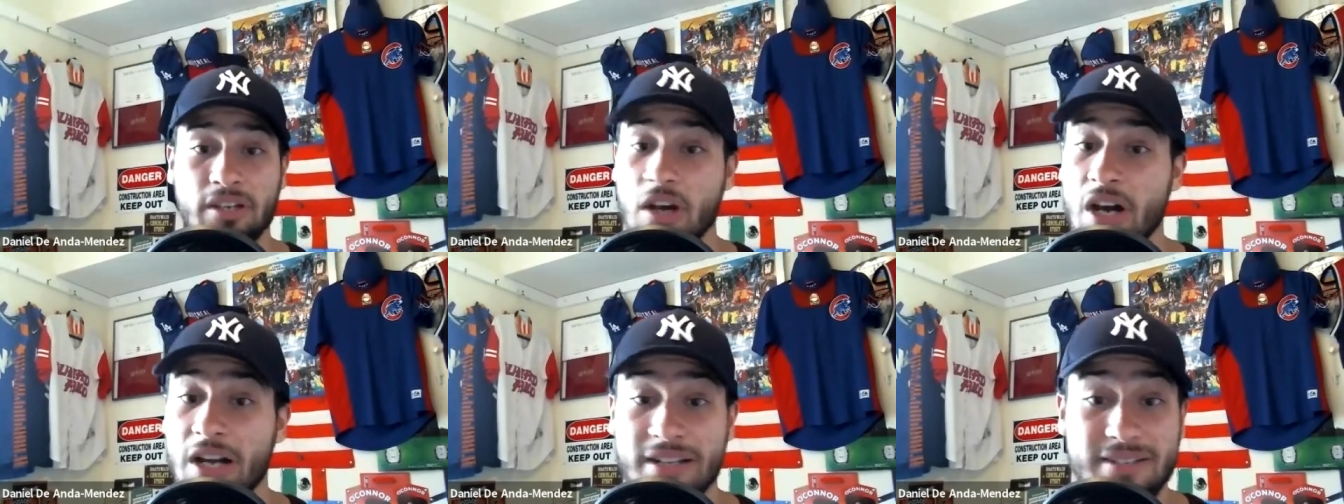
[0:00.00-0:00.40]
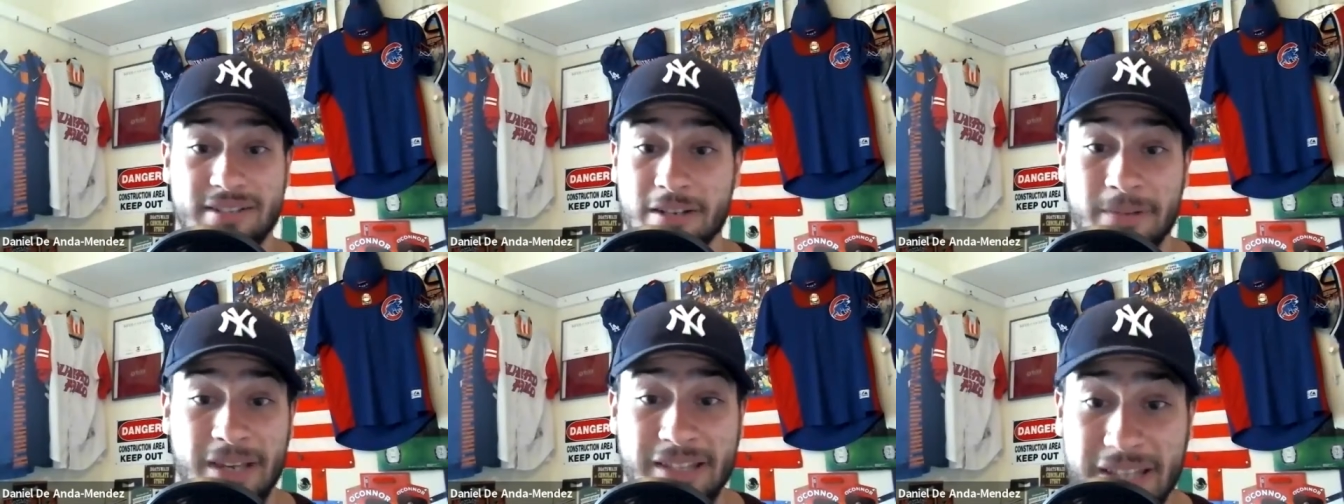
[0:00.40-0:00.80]

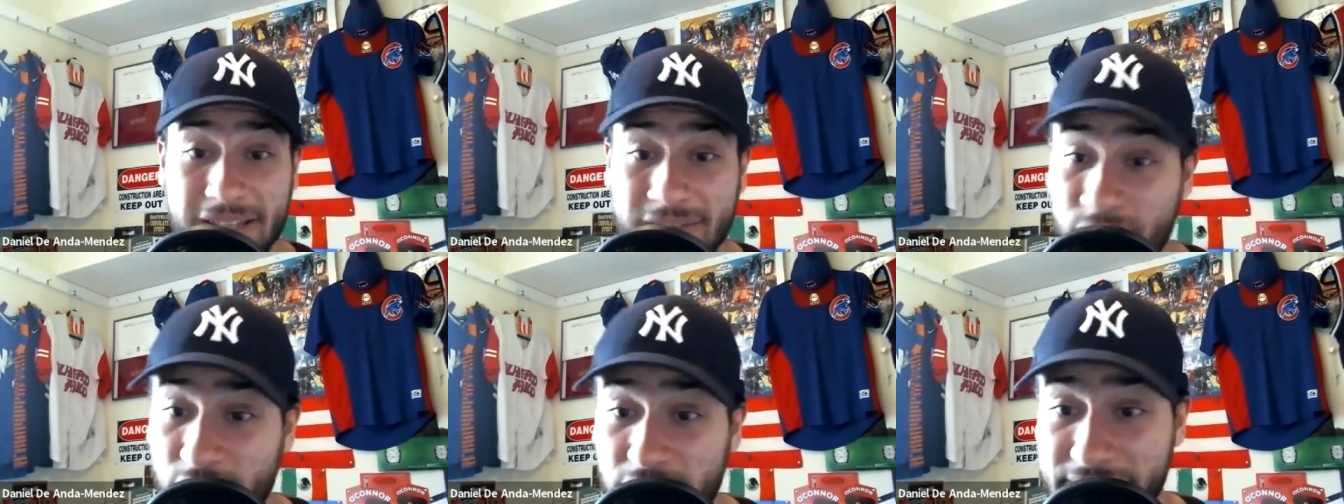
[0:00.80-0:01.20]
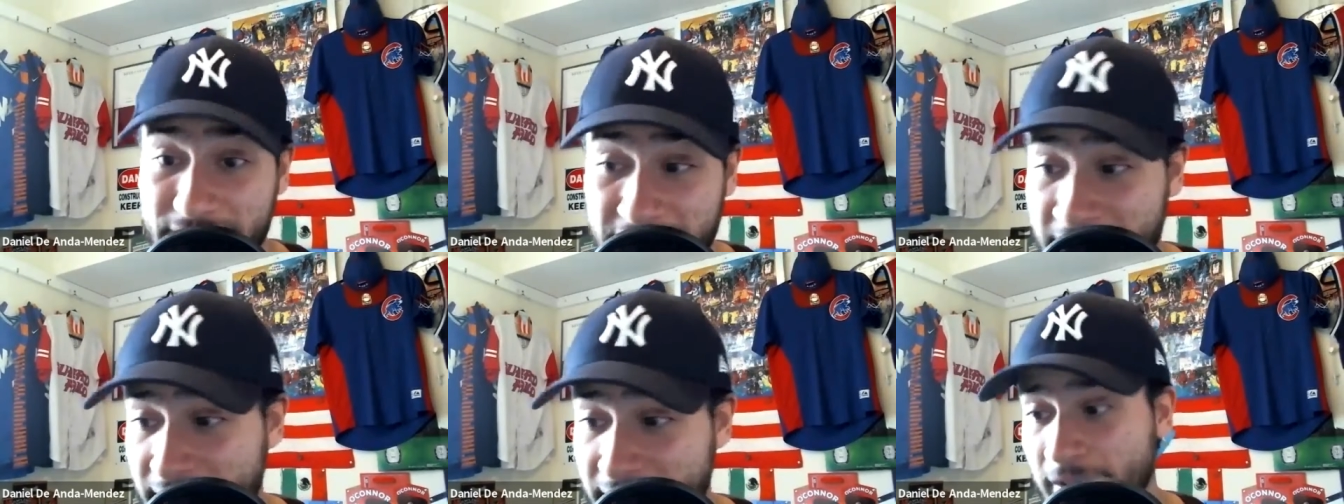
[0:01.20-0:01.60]
Honestly, man, they really
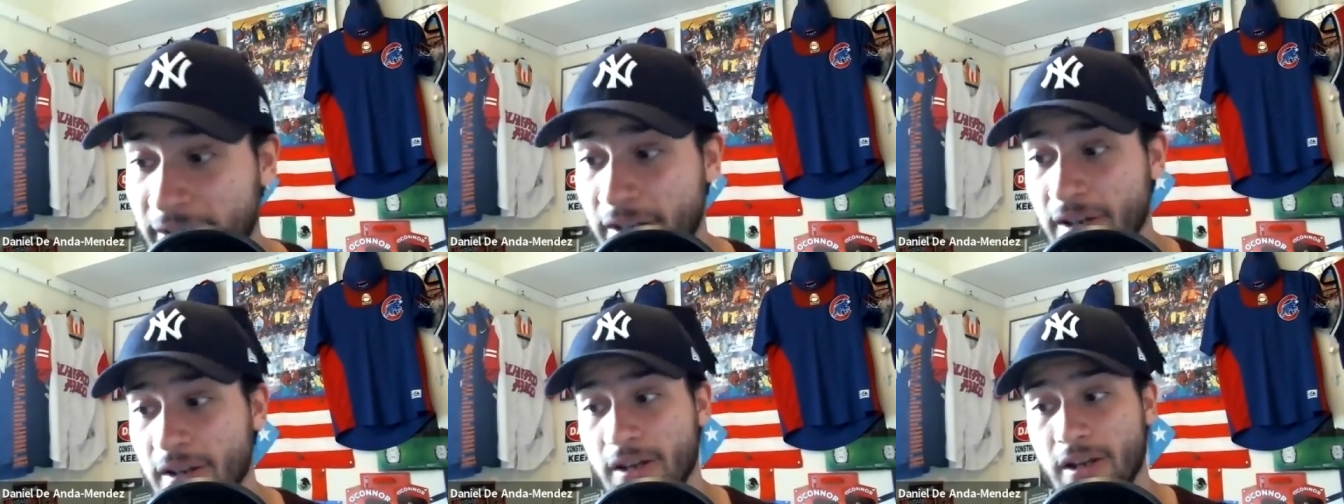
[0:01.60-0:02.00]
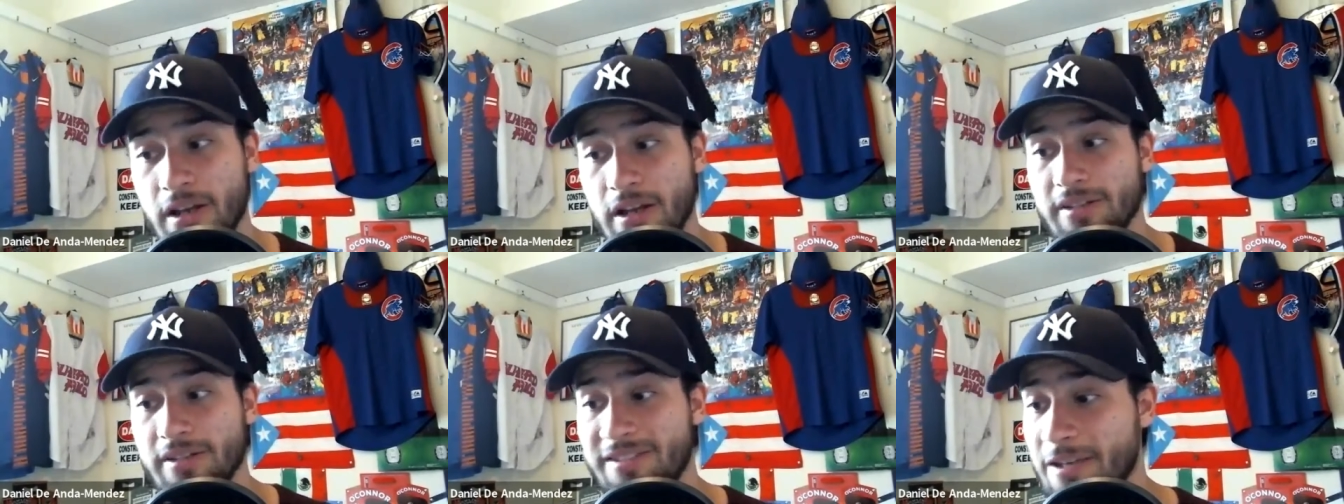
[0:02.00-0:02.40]
did it.
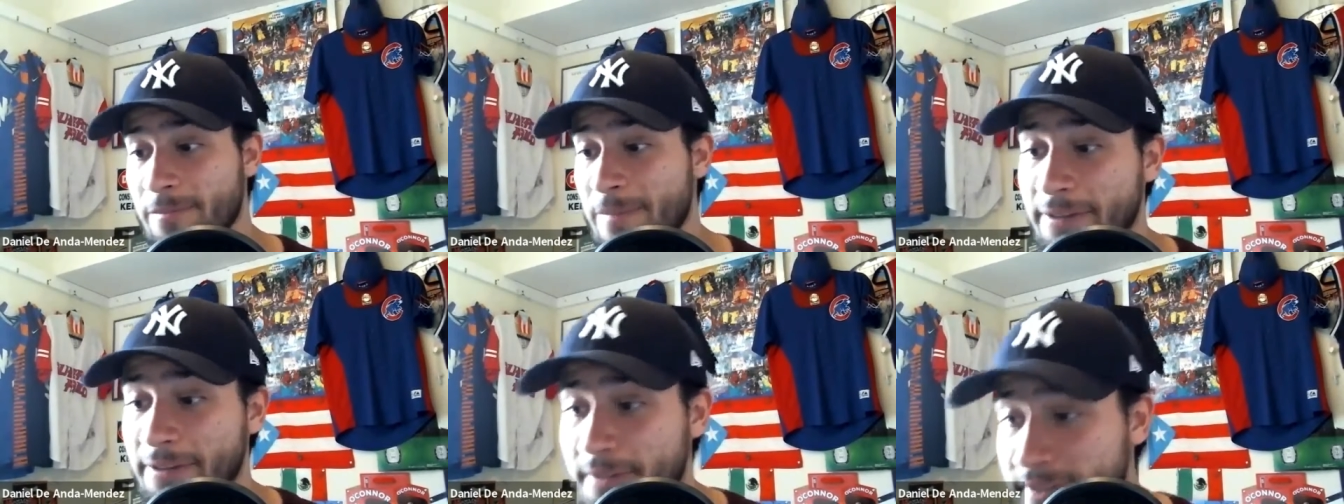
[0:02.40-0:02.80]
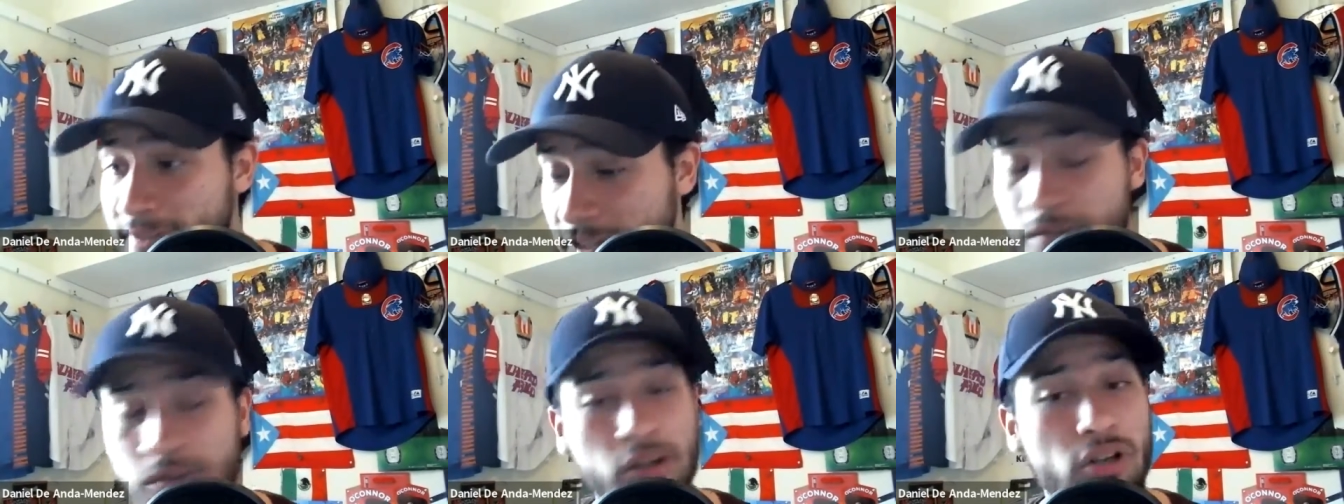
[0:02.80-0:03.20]
Tim
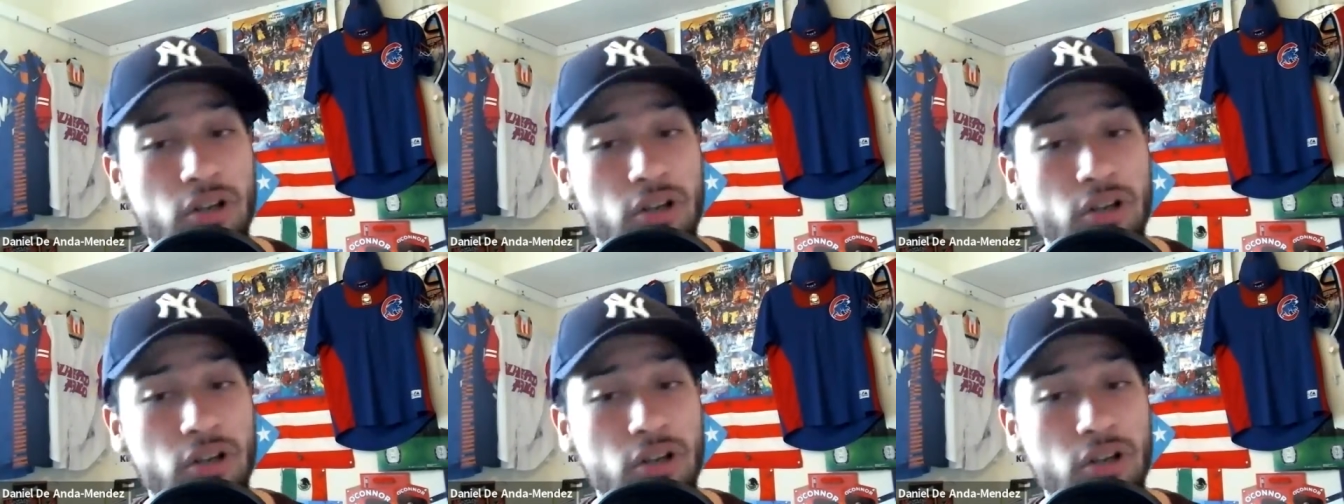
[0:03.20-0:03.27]
Anderson,